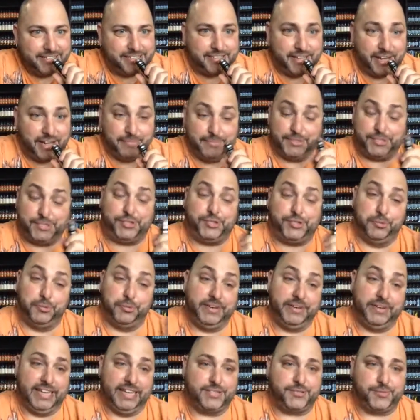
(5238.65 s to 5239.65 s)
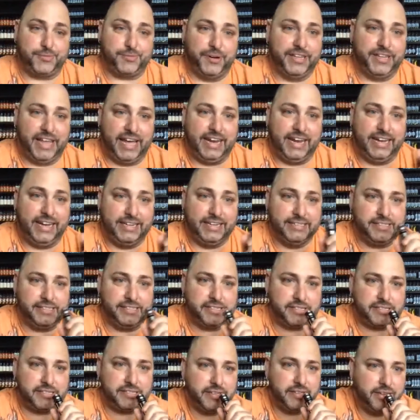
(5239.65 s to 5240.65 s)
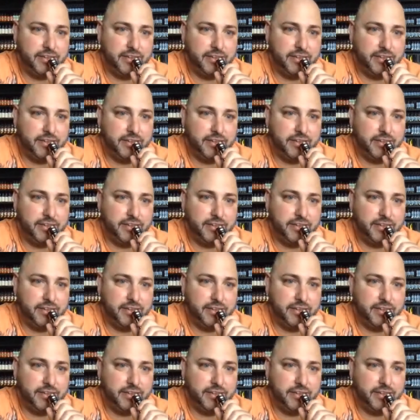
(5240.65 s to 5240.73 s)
I'm assuming that's where that is.